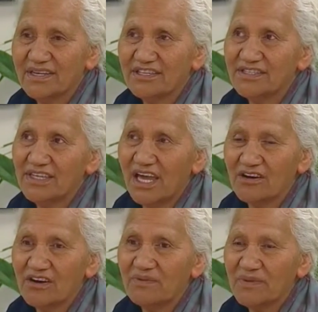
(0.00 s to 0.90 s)
And you see
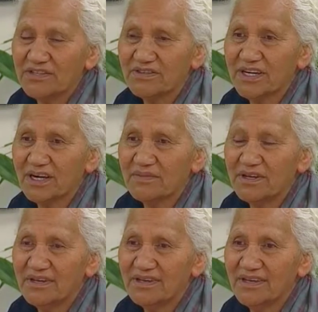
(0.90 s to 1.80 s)
our Kaumātua
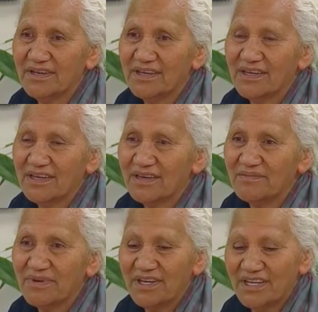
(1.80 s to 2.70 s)
coming,
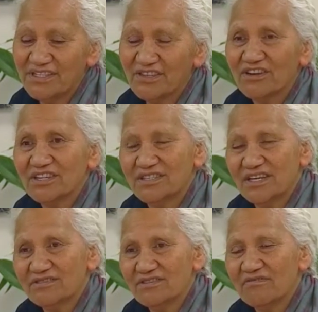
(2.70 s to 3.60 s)
but he's got it
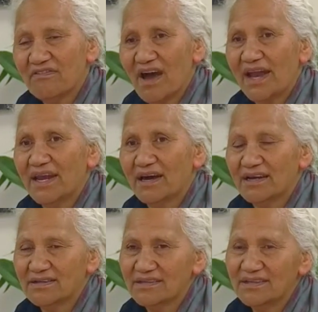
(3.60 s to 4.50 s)
down to a fine
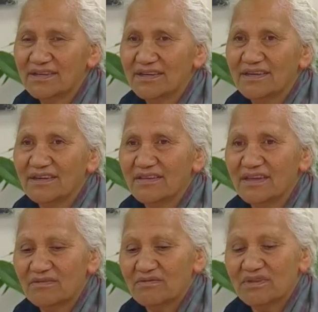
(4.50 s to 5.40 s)
art
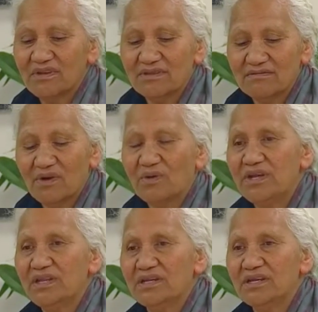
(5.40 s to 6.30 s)
that the
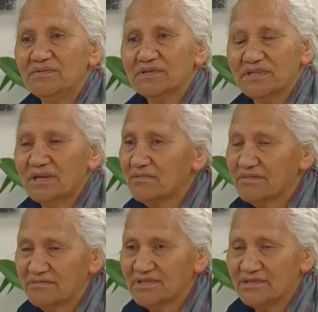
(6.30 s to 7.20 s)
hui that he was at
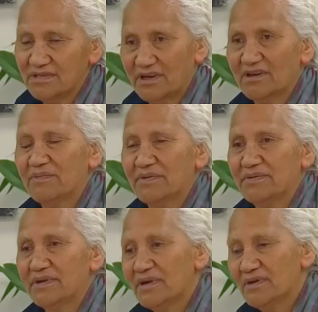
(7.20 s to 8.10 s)
was the
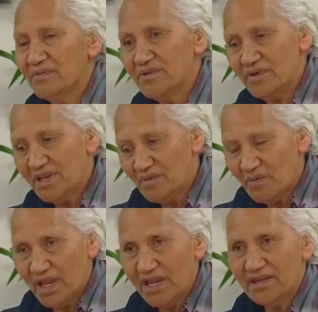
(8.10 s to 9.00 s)
kaupapa, but when he
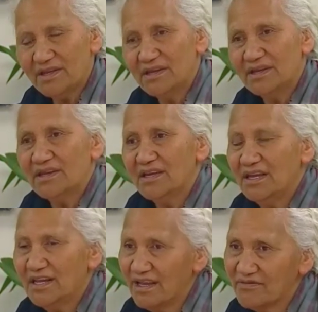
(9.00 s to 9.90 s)
went,
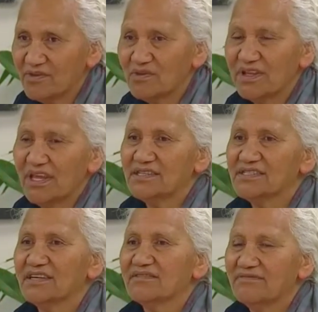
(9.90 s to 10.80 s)
he left all of
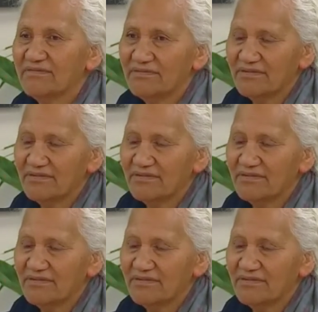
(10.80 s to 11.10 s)
that stuff.